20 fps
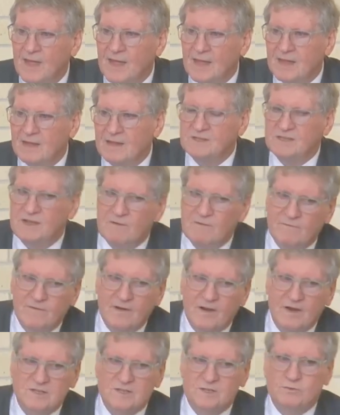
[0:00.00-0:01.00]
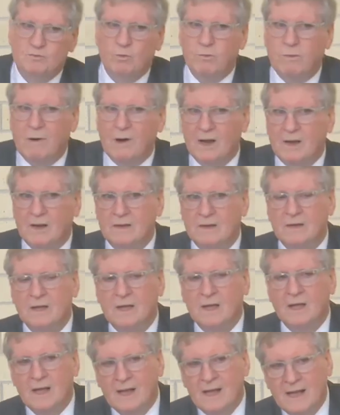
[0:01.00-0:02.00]
you see, verse 1
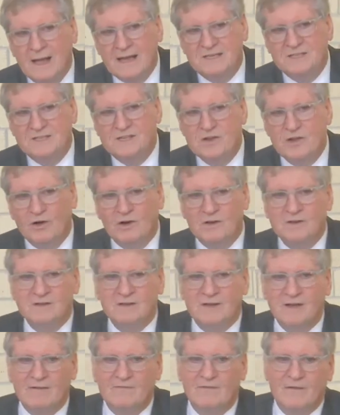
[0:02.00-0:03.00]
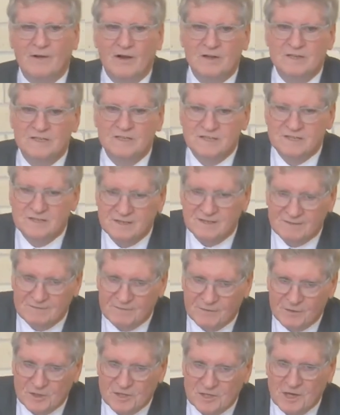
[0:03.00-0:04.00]
is not a verse
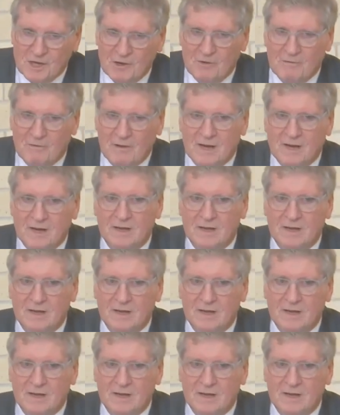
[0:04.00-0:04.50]
for children.